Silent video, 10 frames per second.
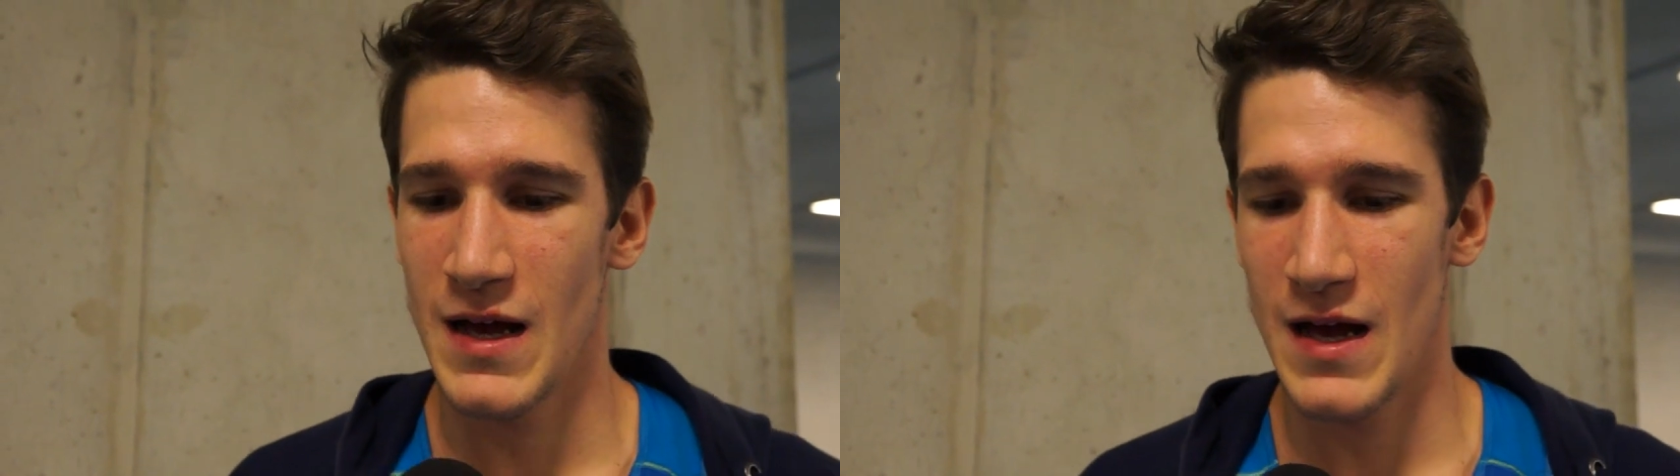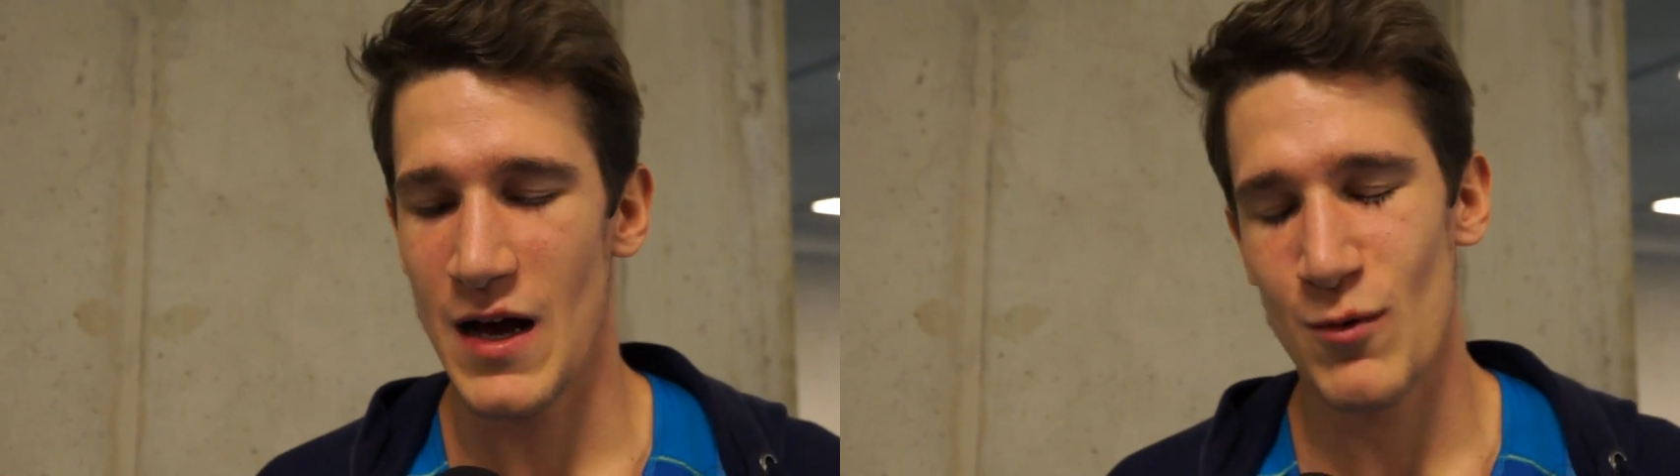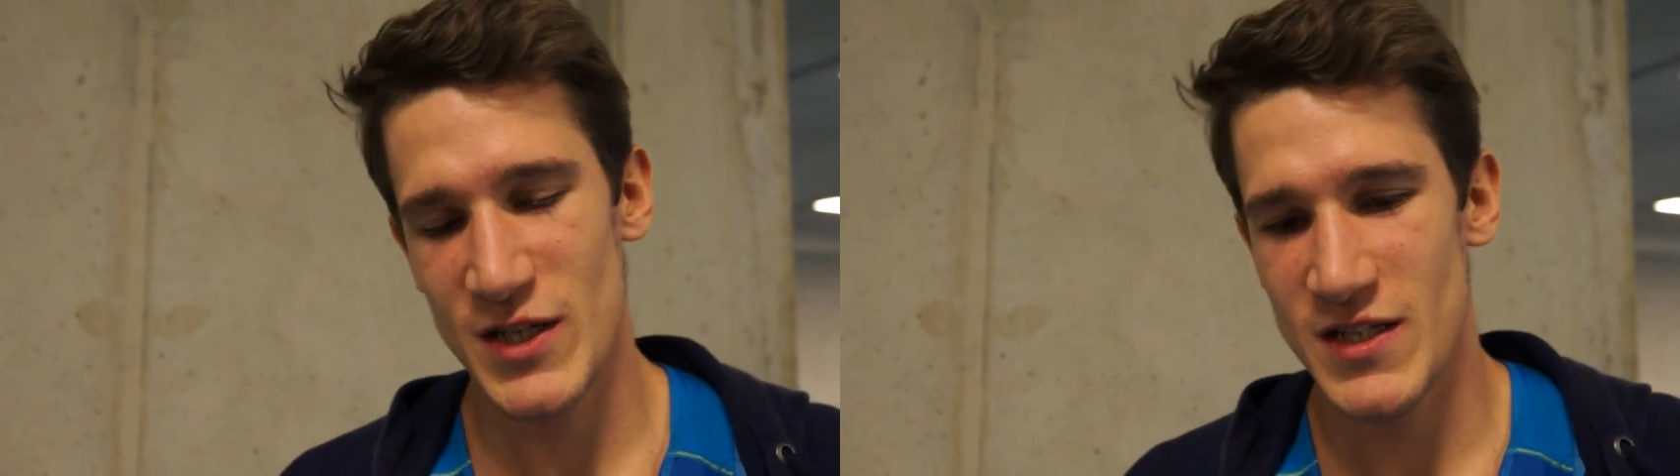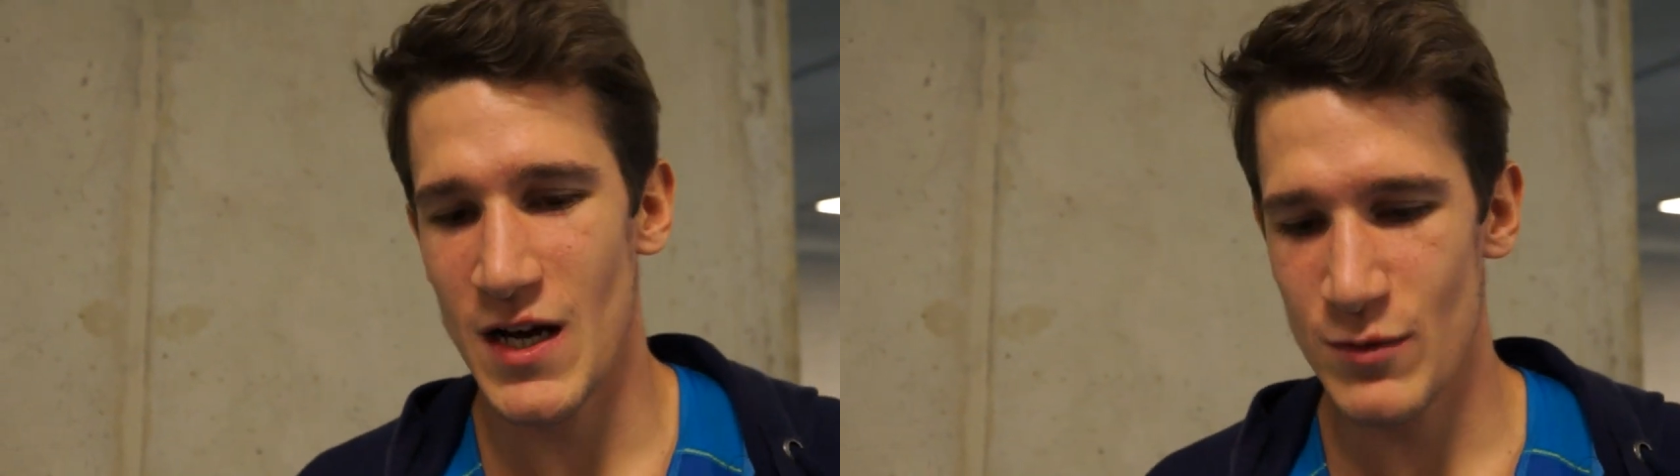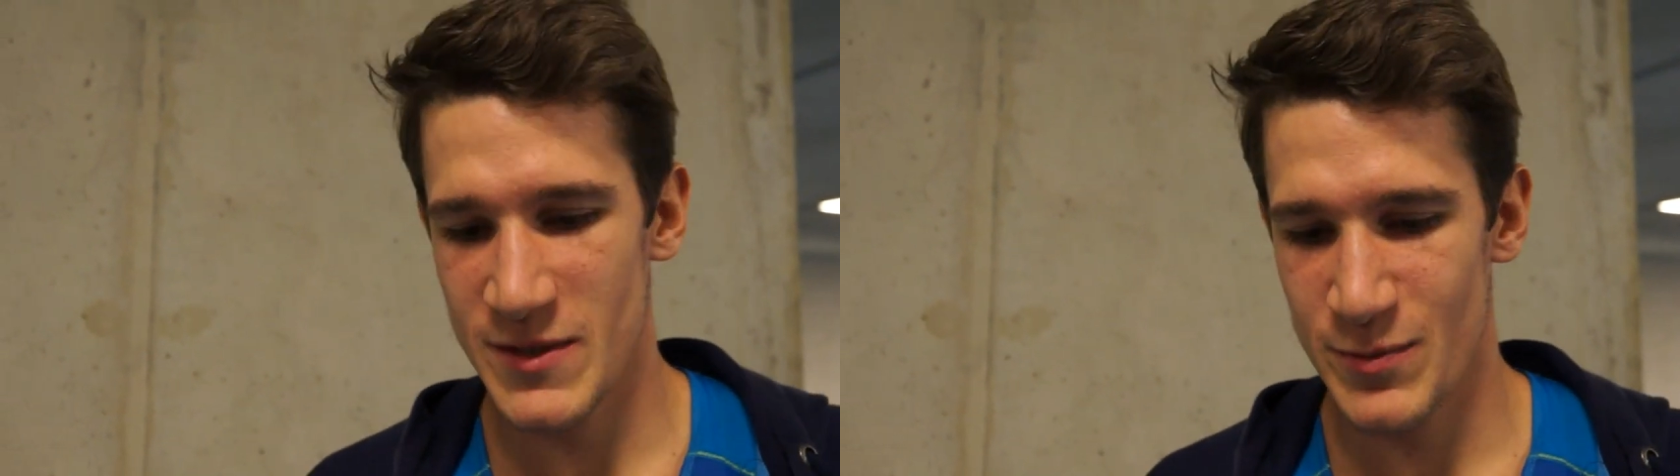I was
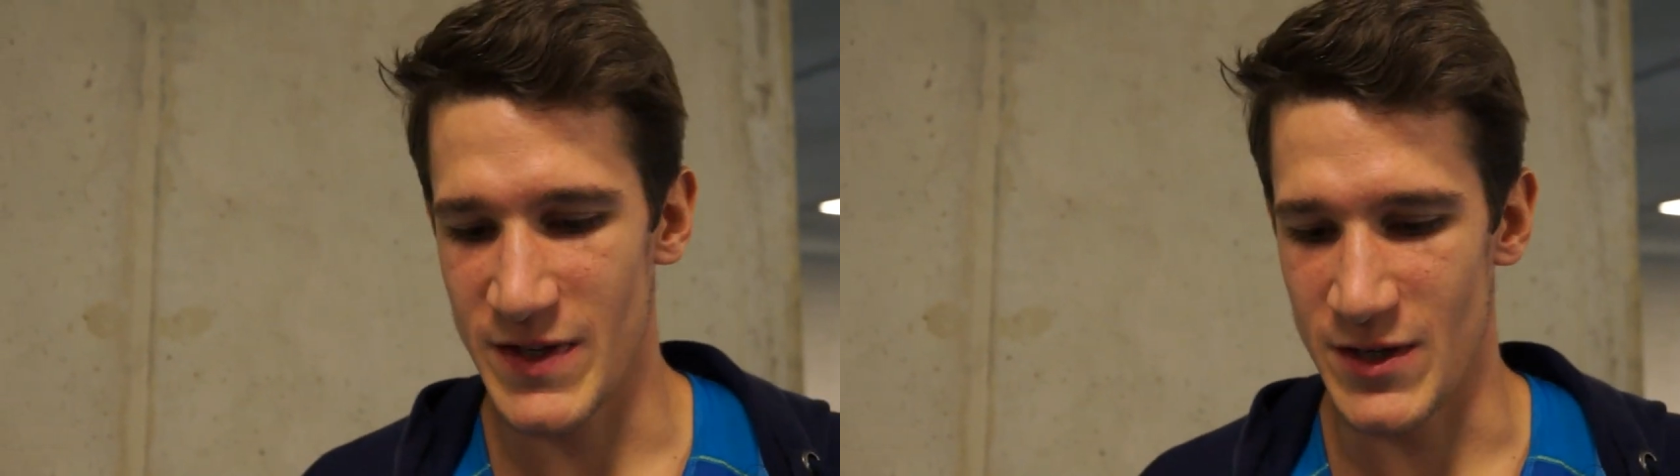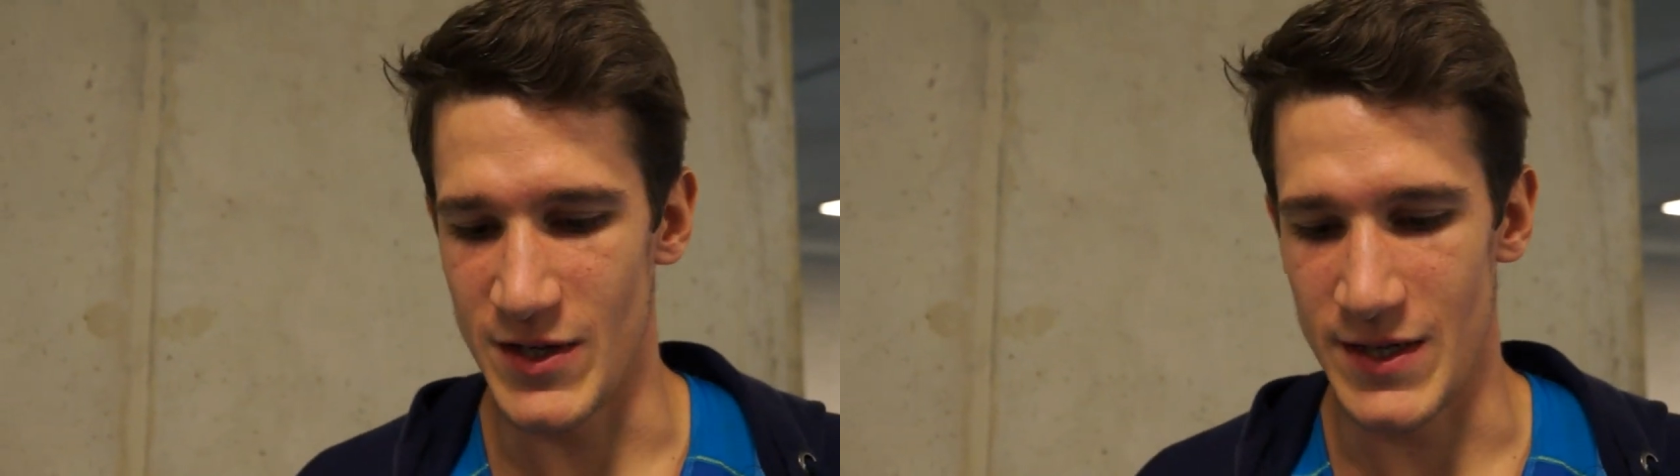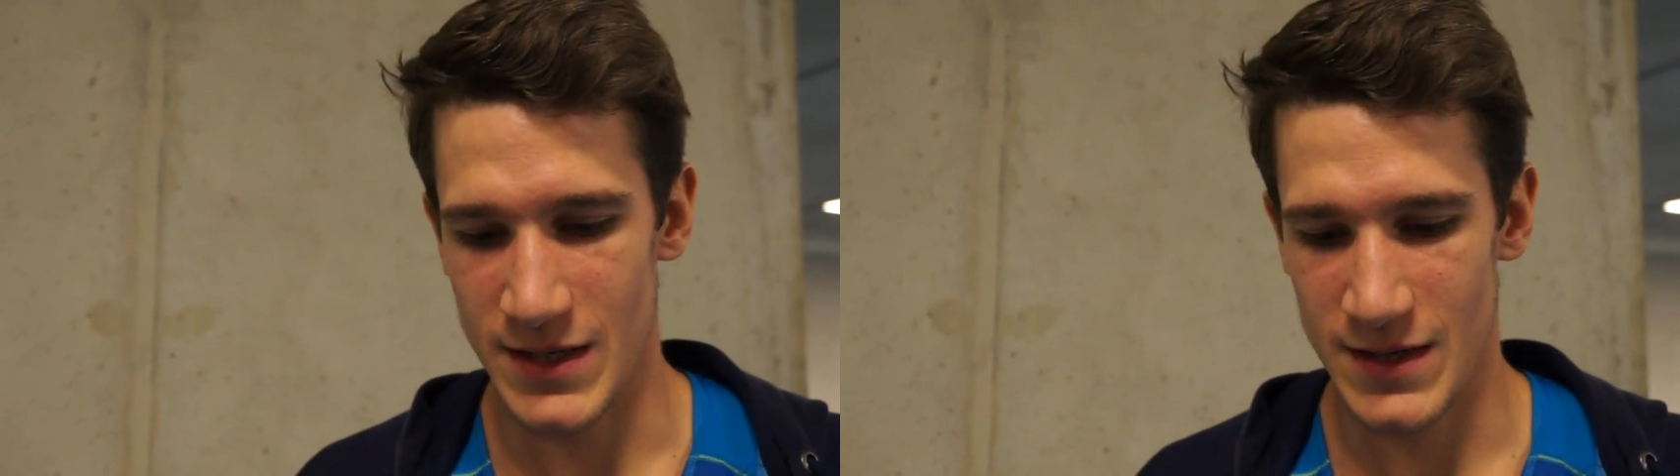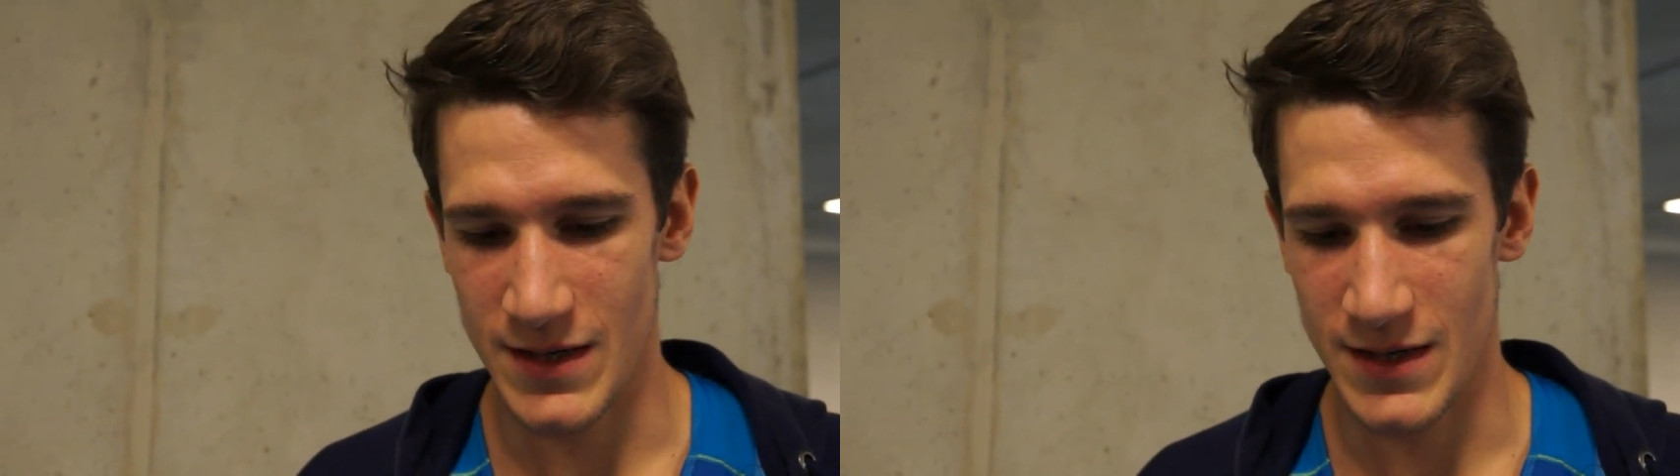I was pretty good.